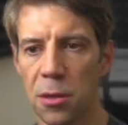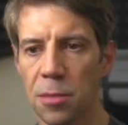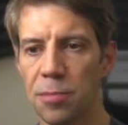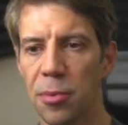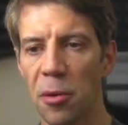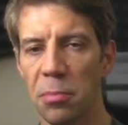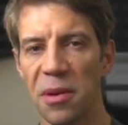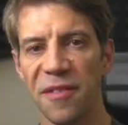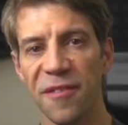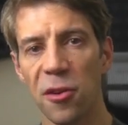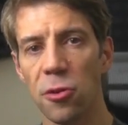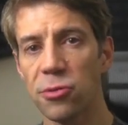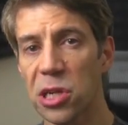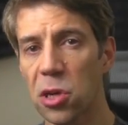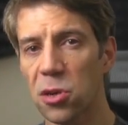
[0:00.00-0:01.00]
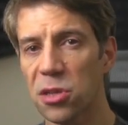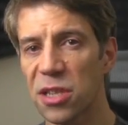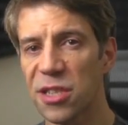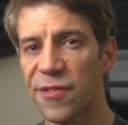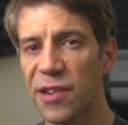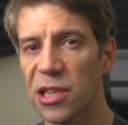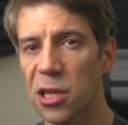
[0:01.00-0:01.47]
But before recording
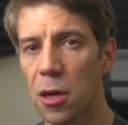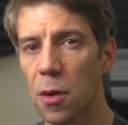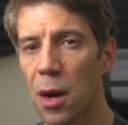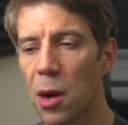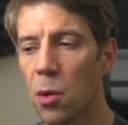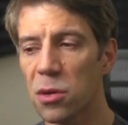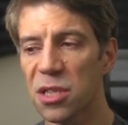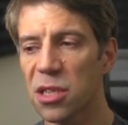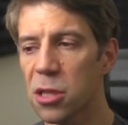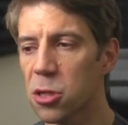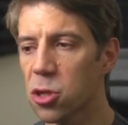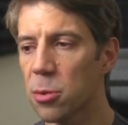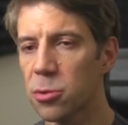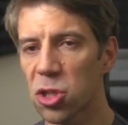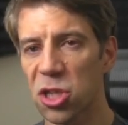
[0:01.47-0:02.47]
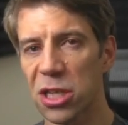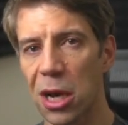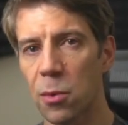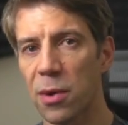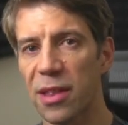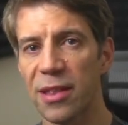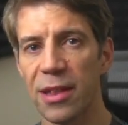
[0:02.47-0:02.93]
this video, I wanted to double
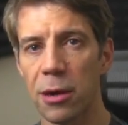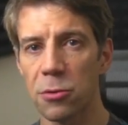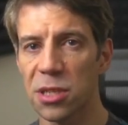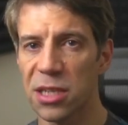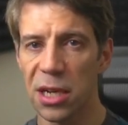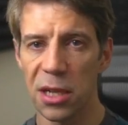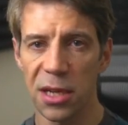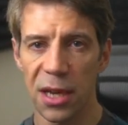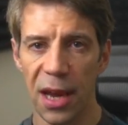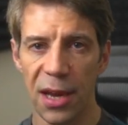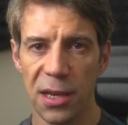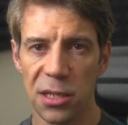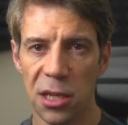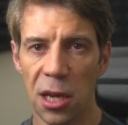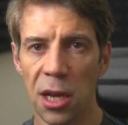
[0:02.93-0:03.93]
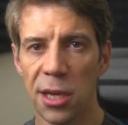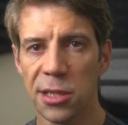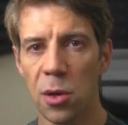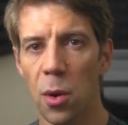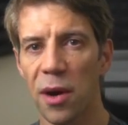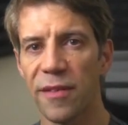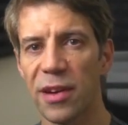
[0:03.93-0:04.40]
check whether that was still the case.
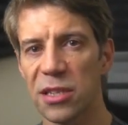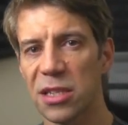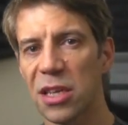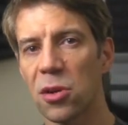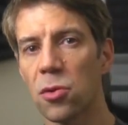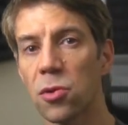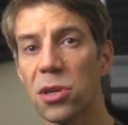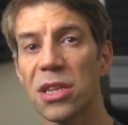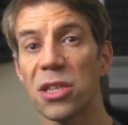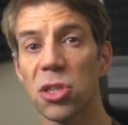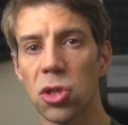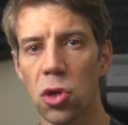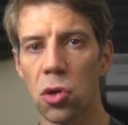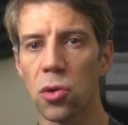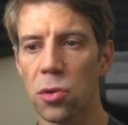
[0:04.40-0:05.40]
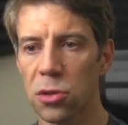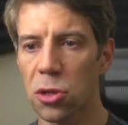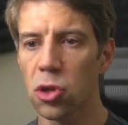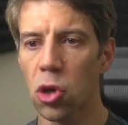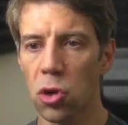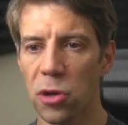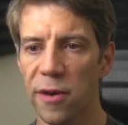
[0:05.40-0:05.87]
So I've actually uninstalled
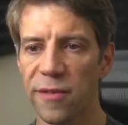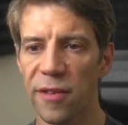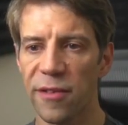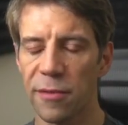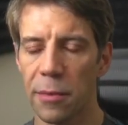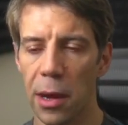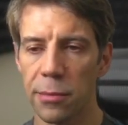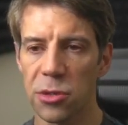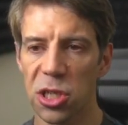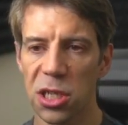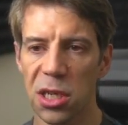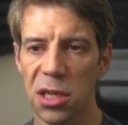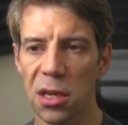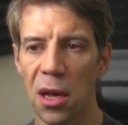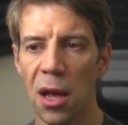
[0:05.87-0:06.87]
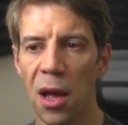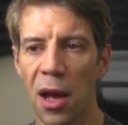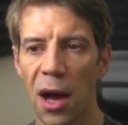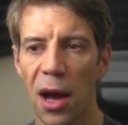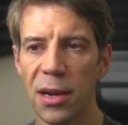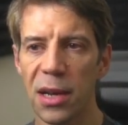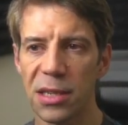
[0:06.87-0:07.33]
.cover from my machine,
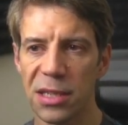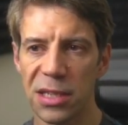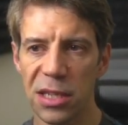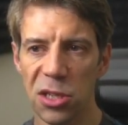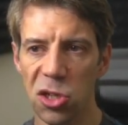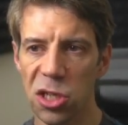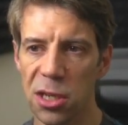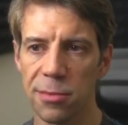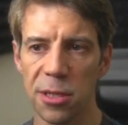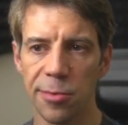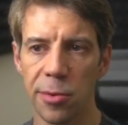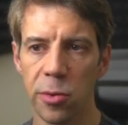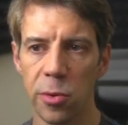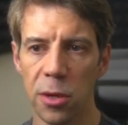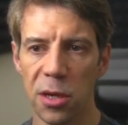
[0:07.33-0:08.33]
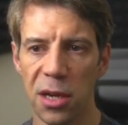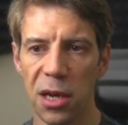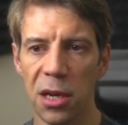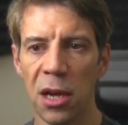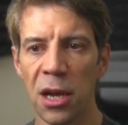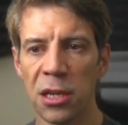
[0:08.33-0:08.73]
and it still seems to be working.